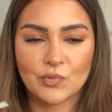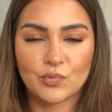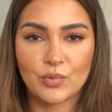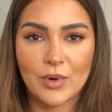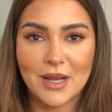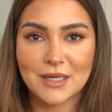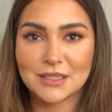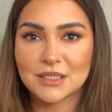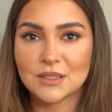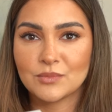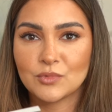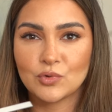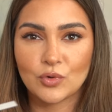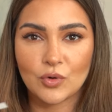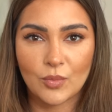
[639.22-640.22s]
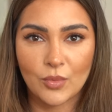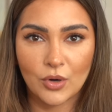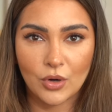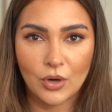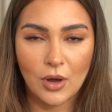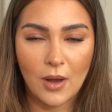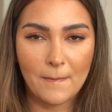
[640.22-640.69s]
random
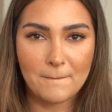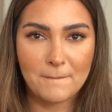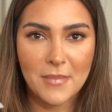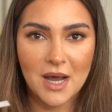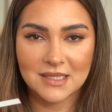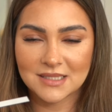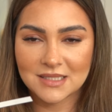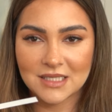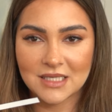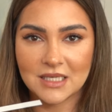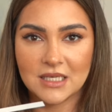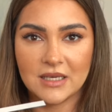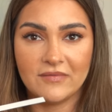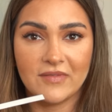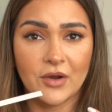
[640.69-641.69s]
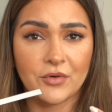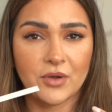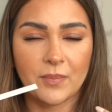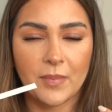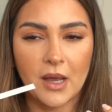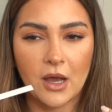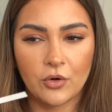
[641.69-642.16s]
gourmand, musky, very
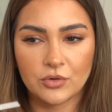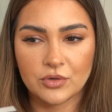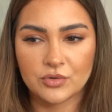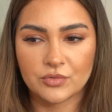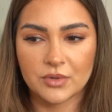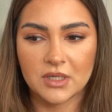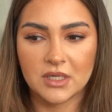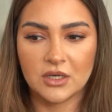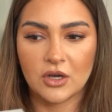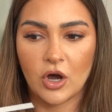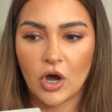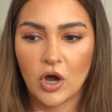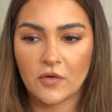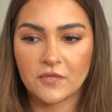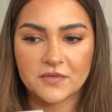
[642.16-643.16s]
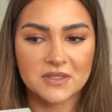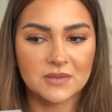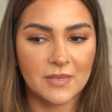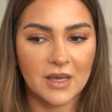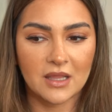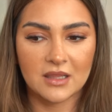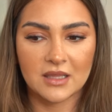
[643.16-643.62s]
powdery,
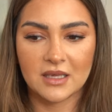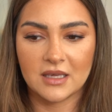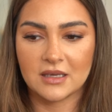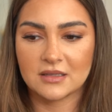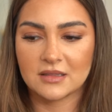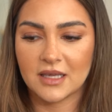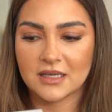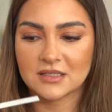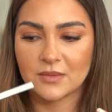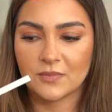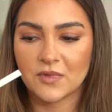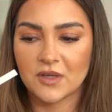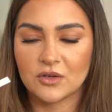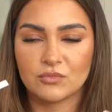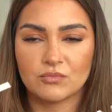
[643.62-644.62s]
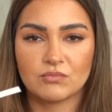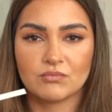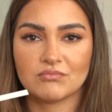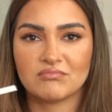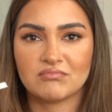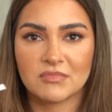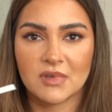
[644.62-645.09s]
off-smelling, like something
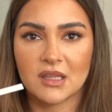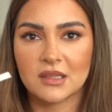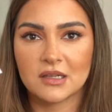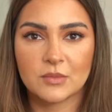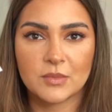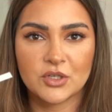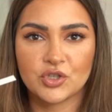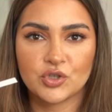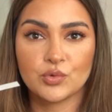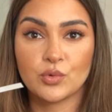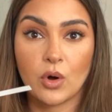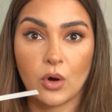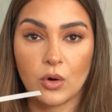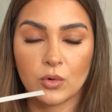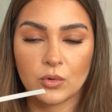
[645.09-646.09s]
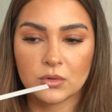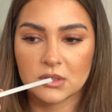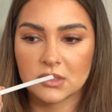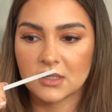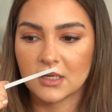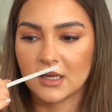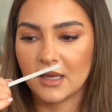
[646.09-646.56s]
a little bit too
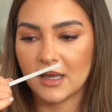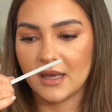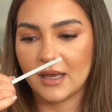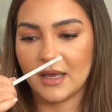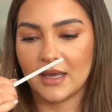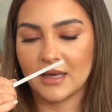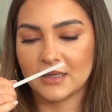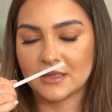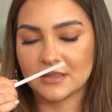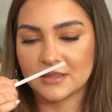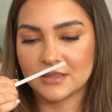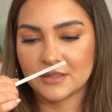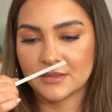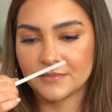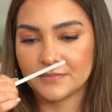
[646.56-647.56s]
old. And